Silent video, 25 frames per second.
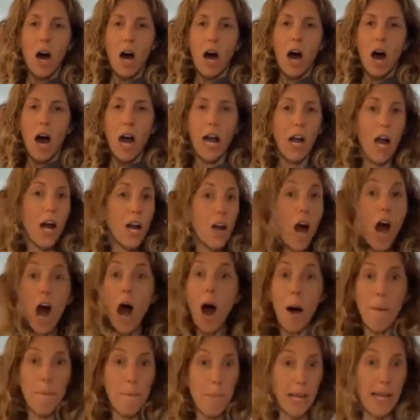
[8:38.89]
I kind of
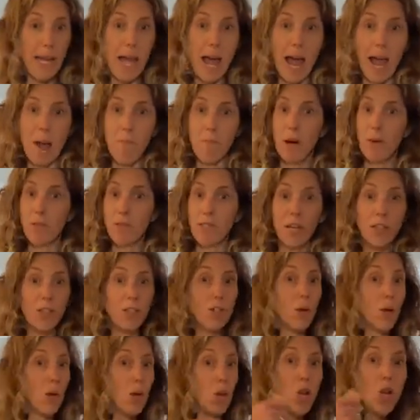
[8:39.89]
upped my game. I was
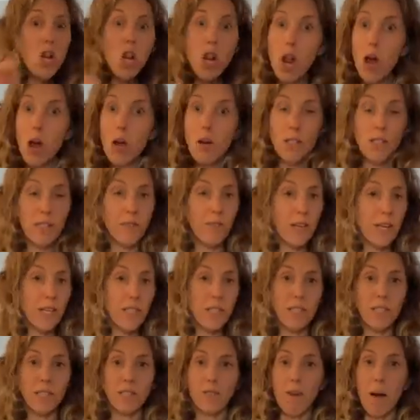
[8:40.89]
like doing loads of
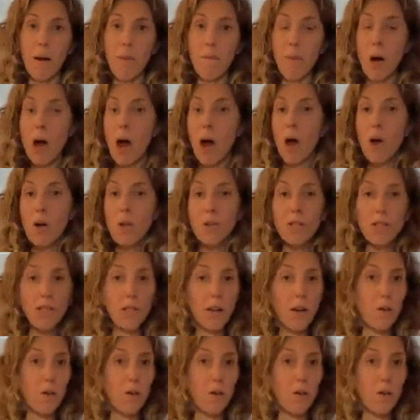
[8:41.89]
Instagram posts,